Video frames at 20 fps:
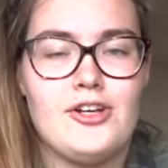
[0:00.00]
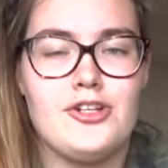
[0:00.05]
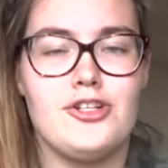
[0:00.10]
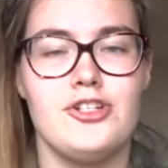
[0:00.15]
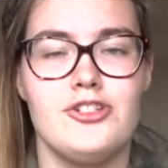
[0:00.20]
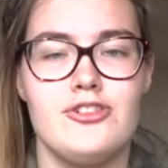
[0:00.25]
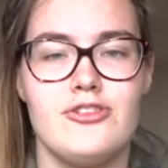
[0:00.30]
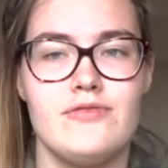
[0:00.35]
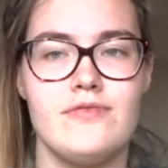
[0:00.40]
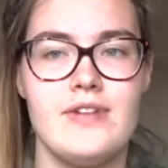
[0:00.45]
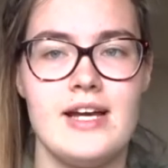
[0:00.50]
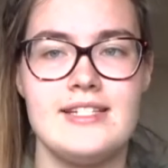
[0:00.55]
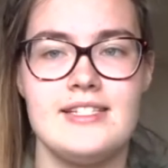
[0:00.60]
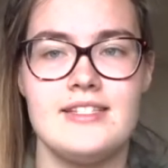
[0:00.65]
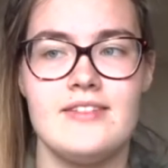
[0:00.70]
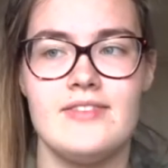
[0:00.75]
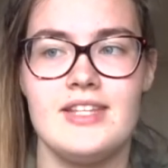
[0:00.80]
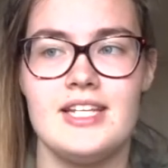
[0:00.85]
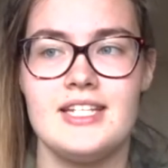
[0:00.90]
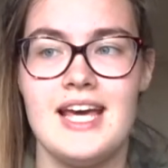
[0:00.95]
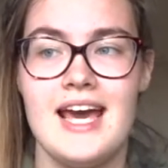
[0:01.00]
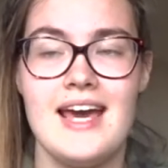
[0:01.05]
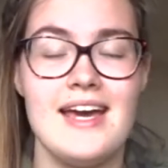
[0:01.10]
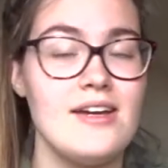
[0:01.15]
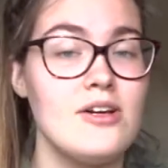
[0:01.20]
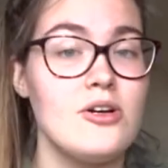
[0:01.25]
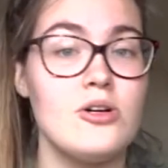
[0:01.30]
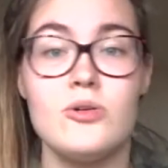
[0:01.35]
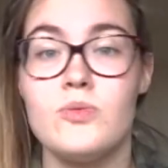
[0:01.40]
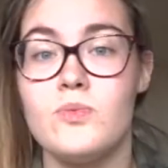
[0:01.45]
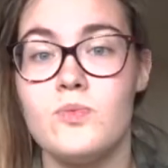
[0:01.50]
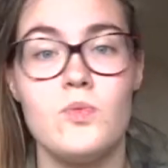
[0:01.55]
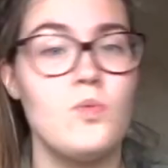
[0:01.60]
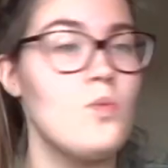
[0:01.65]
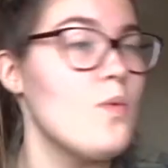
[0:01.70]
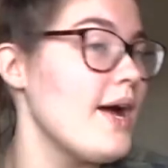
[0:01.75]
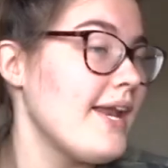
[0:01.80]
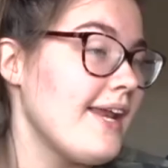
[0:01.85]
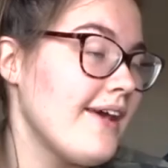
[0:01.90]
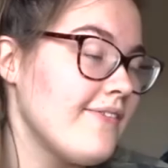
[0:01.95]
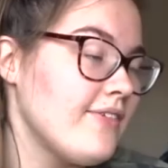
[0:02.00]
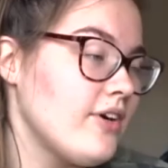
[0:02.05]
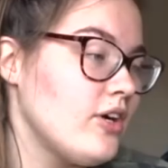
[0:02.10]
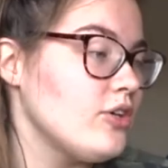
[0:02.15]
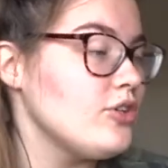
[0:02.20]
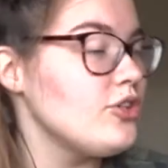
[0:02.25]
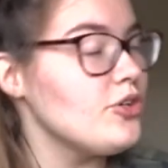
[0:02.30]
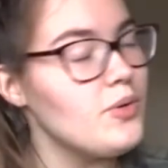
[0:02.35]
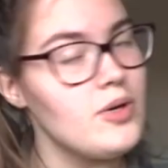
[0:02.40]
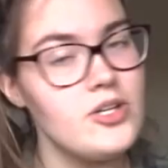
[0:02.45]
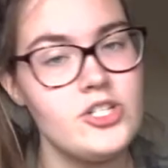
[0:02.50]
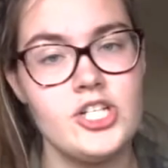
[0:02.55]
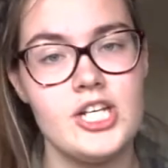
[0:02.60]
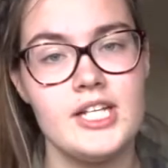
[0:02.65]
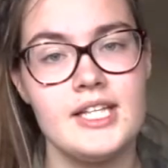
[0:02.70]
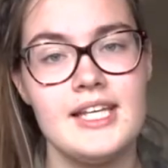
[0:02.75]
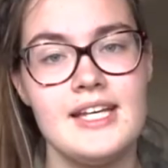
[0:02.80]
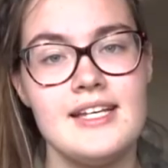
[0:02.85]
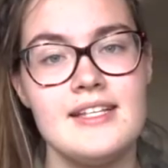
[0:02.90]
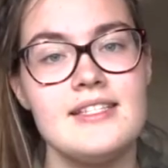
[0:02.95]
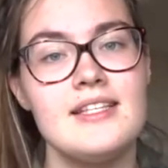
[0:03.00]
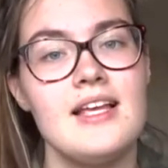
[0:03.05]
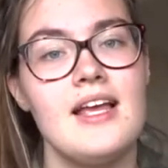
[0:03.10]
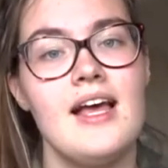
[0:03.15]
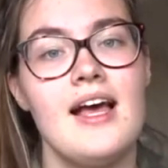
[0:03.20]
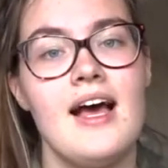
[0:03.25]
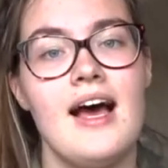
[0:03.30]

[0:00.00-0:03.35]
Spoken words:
a good rest of the day or whenever you're watching this,